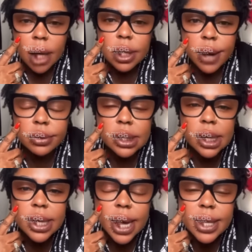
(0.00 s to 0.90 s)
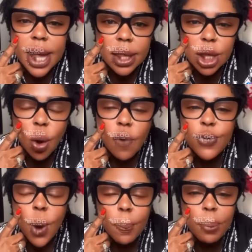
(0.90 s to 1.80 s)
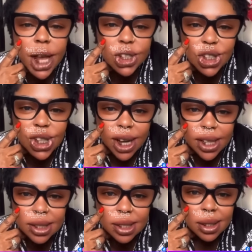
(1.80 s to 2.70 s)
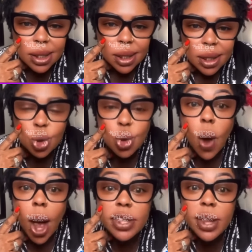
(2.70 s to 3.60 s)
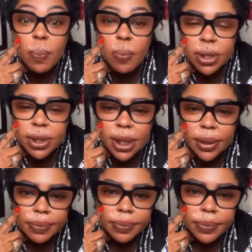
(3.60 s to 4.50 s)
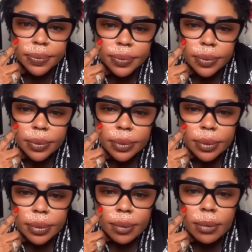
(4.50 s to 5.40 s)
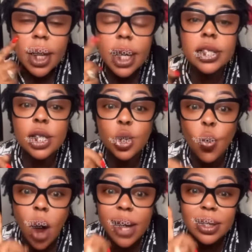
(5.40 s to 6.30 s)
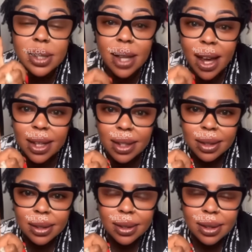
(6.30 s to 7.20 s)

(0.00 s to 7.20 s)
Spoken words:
announcing the death of your patient to anybody. It is one thing.